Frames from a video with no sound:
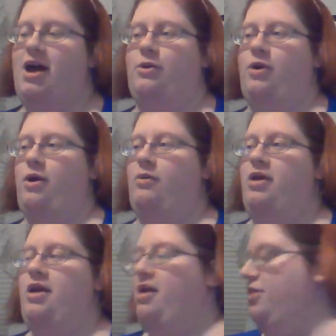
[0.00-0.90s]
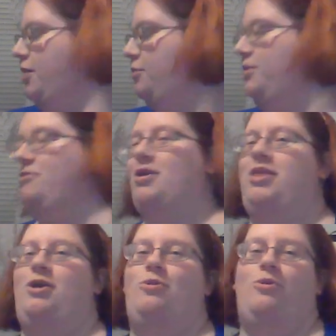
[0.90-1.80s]
I don't know. That would be
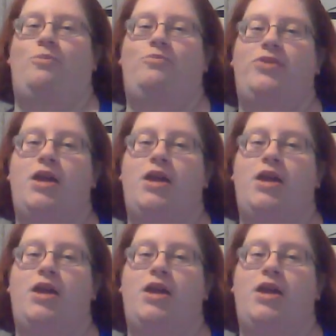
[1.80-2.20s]
really cool.